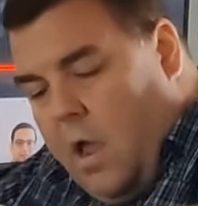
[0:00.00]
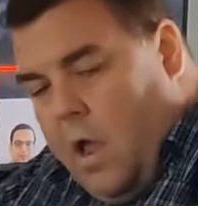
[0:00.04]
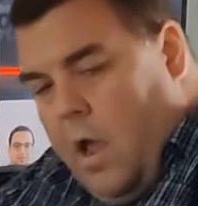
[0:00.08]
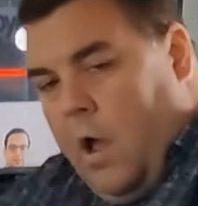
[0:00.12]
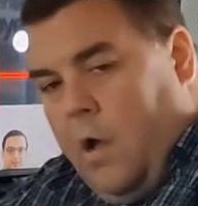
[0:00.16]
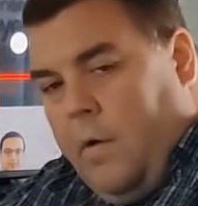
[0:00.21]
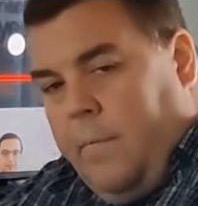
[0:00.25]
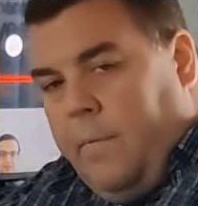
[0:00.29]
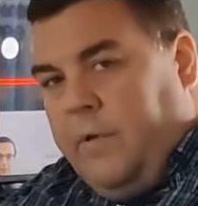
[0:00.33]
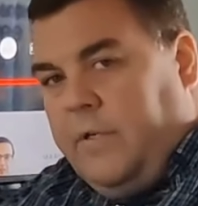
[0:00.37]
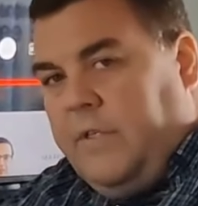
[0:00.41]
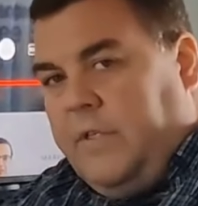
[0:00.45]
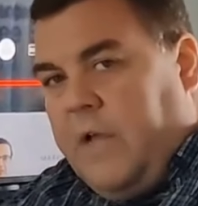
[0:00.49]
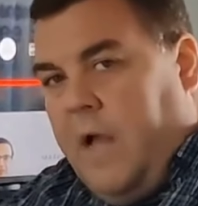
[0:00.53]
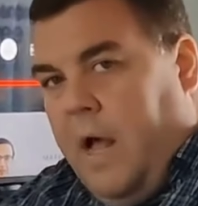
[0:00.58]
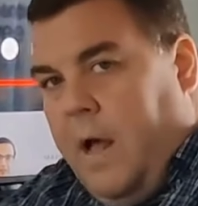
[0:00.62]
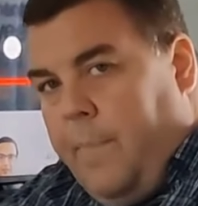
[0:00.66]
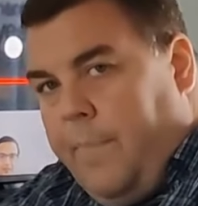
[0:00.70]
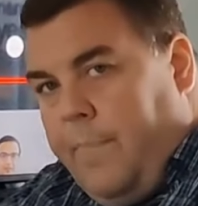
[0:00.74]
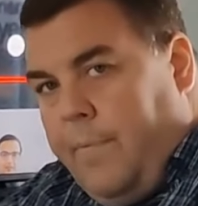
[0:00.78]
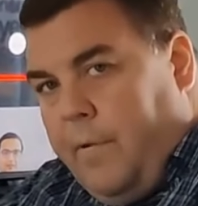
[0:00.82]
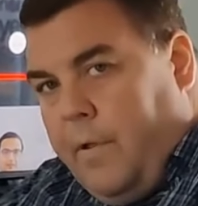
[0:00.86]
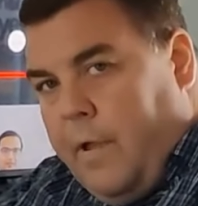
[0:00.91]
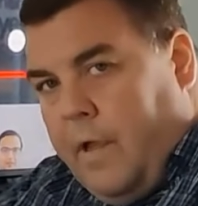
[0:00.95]
elbows
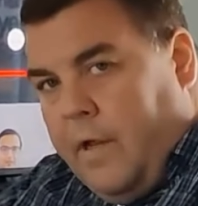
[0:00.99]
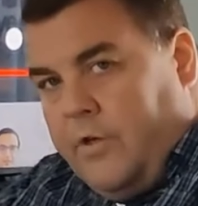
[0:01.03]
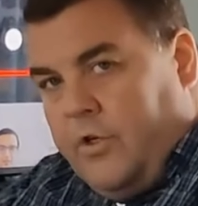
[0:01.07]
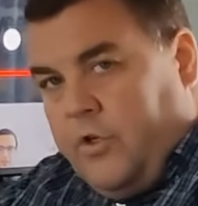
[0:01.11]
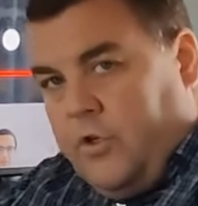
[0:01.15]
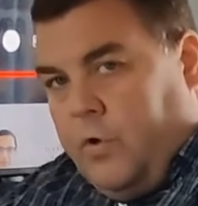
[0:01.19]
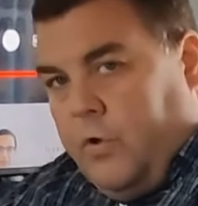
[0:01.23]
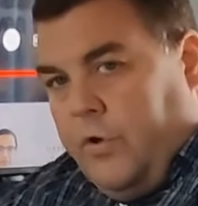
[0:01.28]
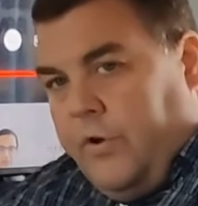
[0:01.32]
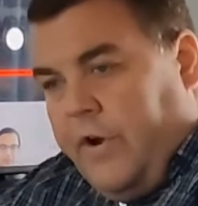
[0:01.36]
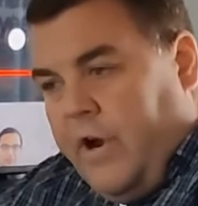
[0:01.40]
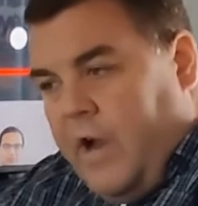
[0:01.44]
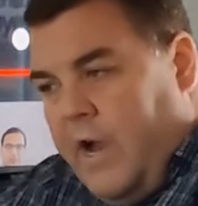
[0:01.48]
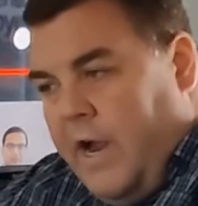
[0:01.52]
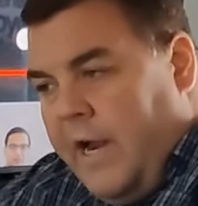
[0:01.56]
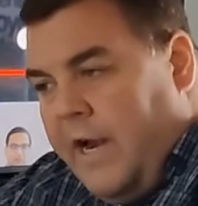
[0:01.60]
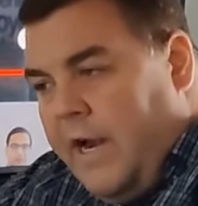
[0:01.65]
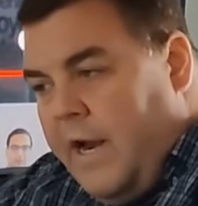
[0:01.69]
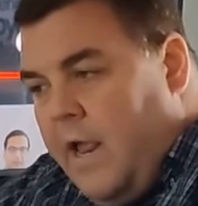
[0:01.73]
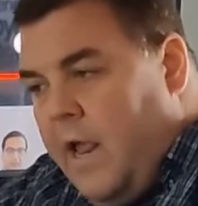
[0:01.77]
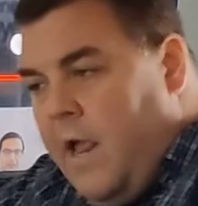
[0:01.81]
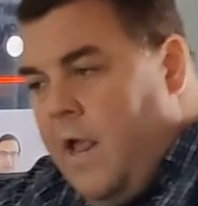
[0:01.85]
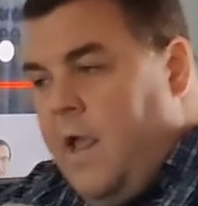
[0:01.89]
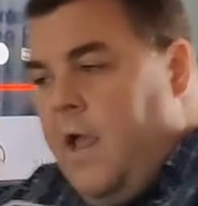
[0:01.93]
up at shoulder
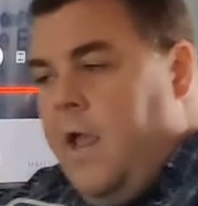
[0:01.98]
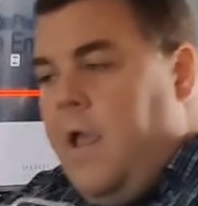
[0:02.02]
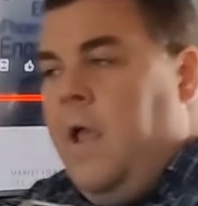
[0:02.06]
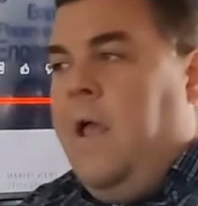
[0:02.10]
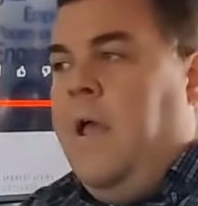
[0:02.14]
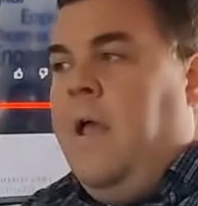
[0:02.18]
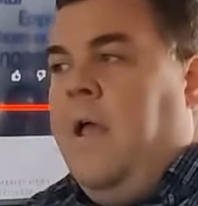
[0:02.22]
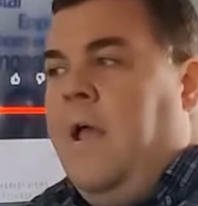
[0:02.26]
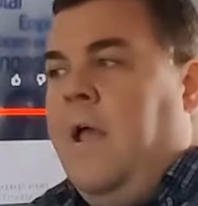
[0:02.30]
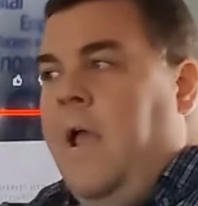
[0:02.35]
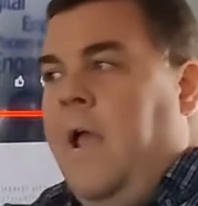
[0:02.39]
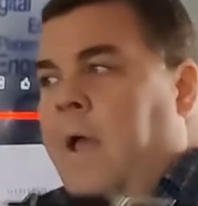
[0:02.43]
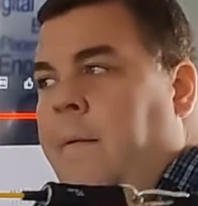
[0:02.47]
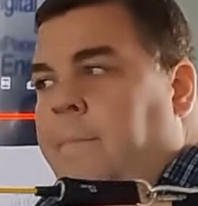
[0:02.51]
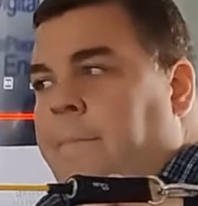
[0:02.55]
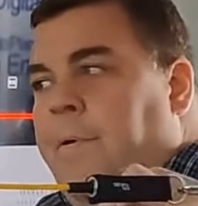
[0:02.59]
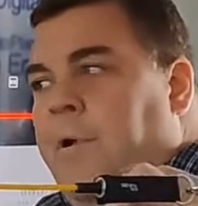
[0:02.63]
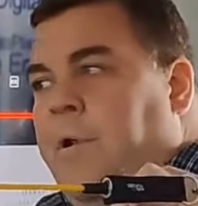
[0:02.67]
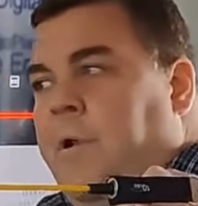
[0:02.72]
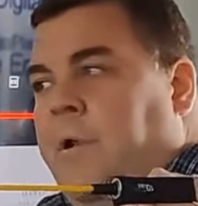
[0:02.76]
height, and